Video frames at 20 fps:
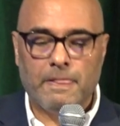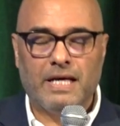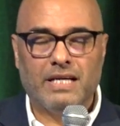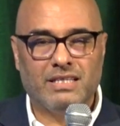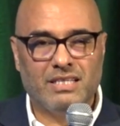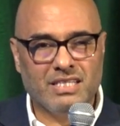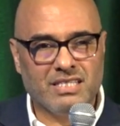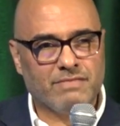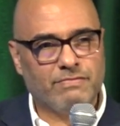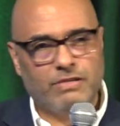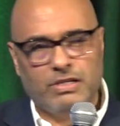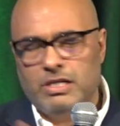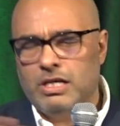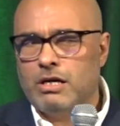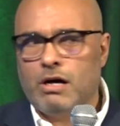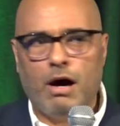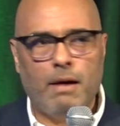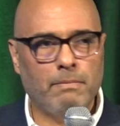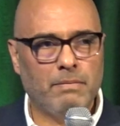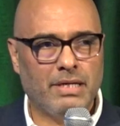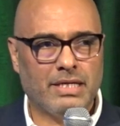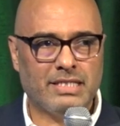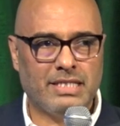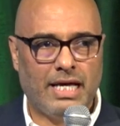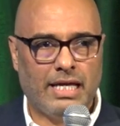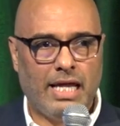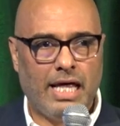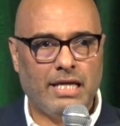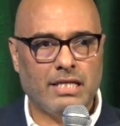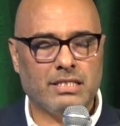This very complex
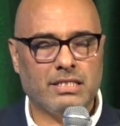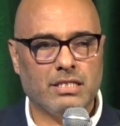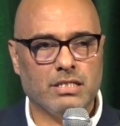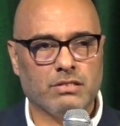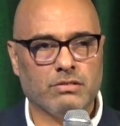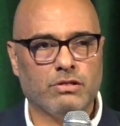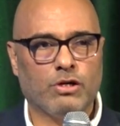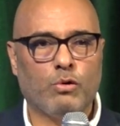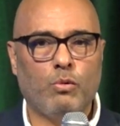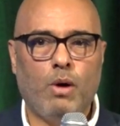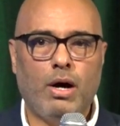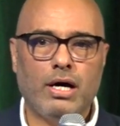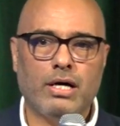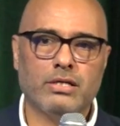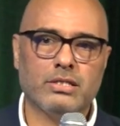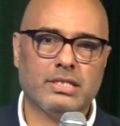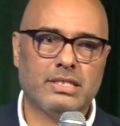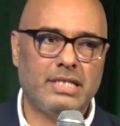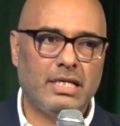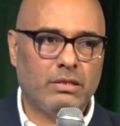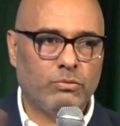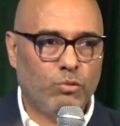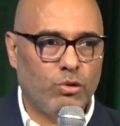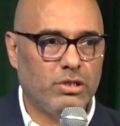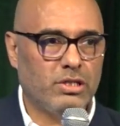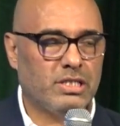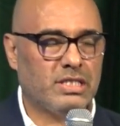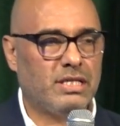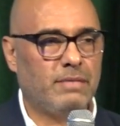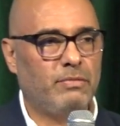analysis requires
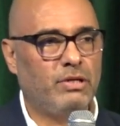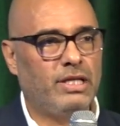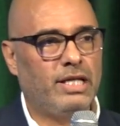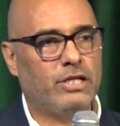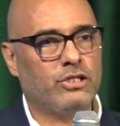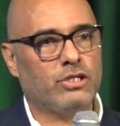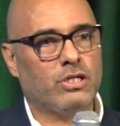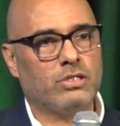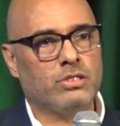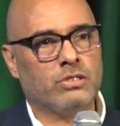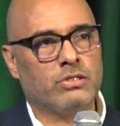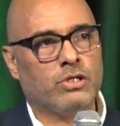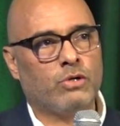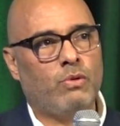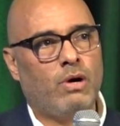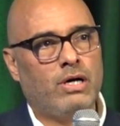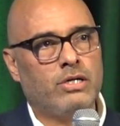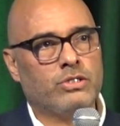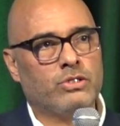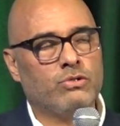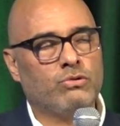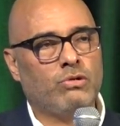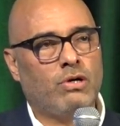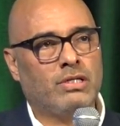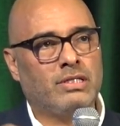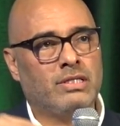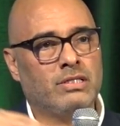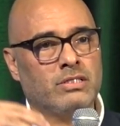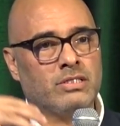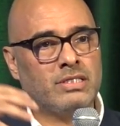network simulations, requires you to
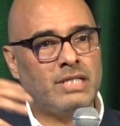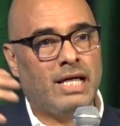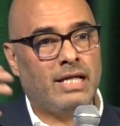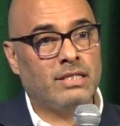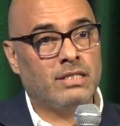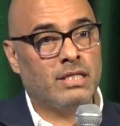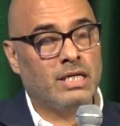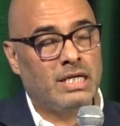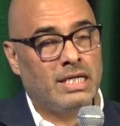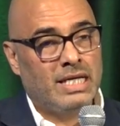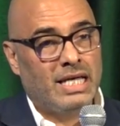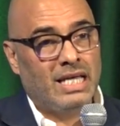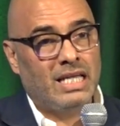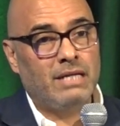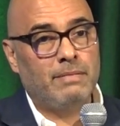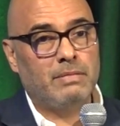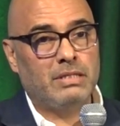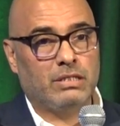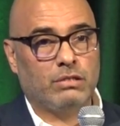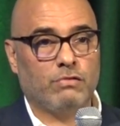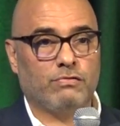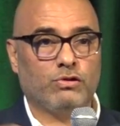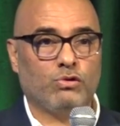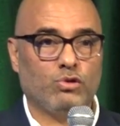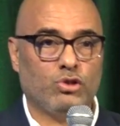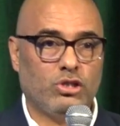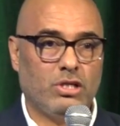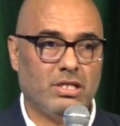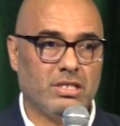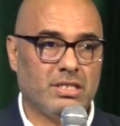understand element of
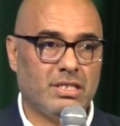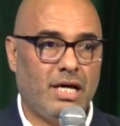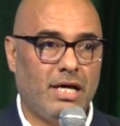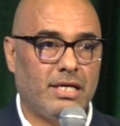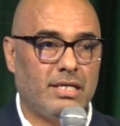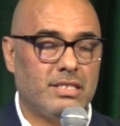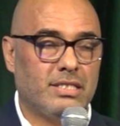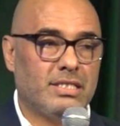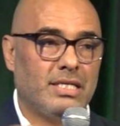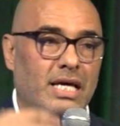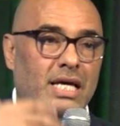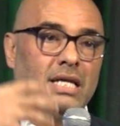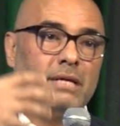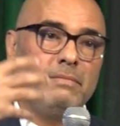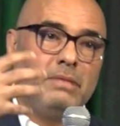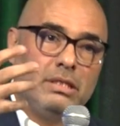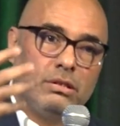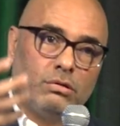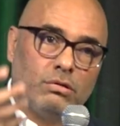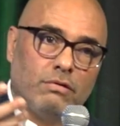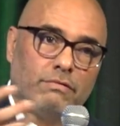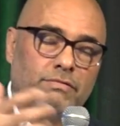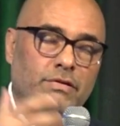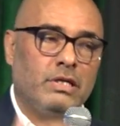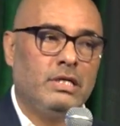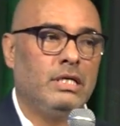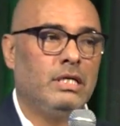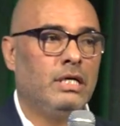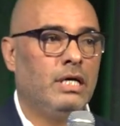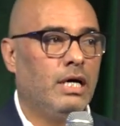social science, element of
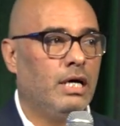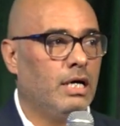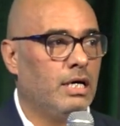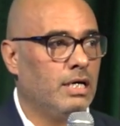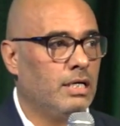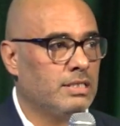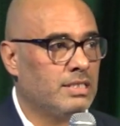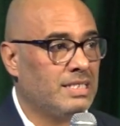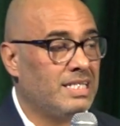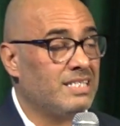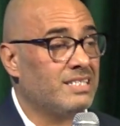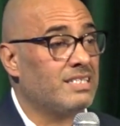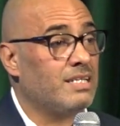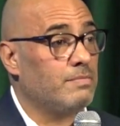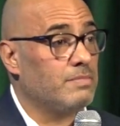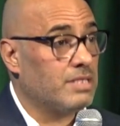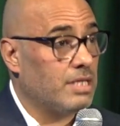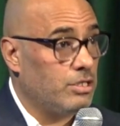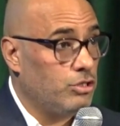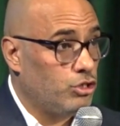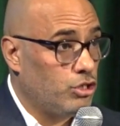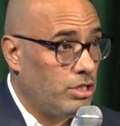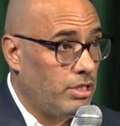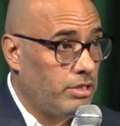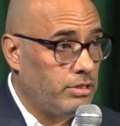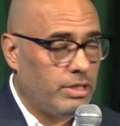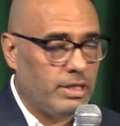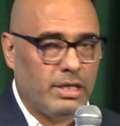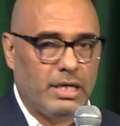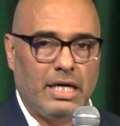systems
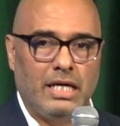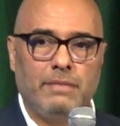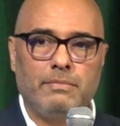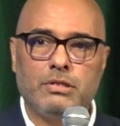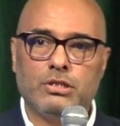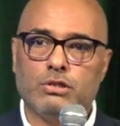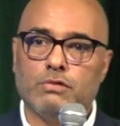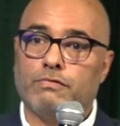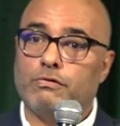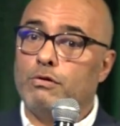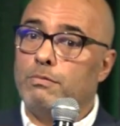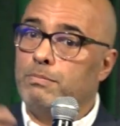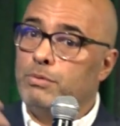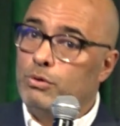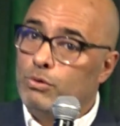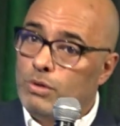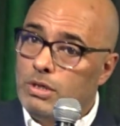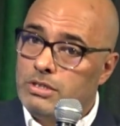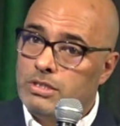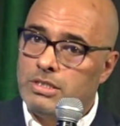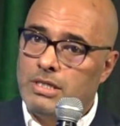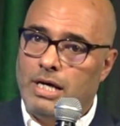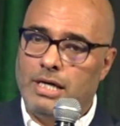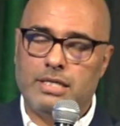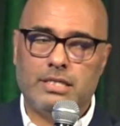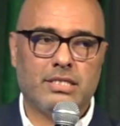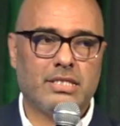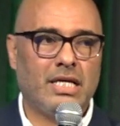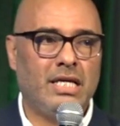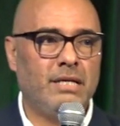engineering, elements of computer
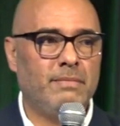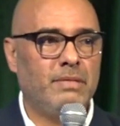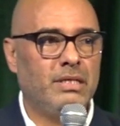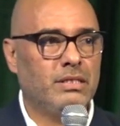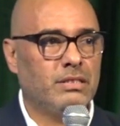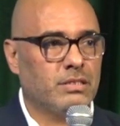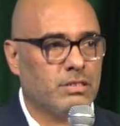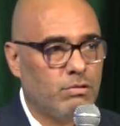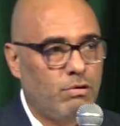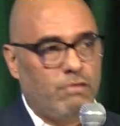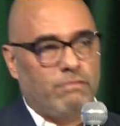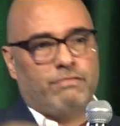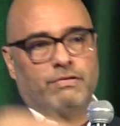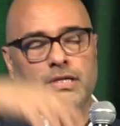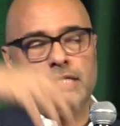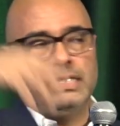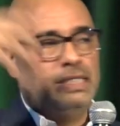science, elements of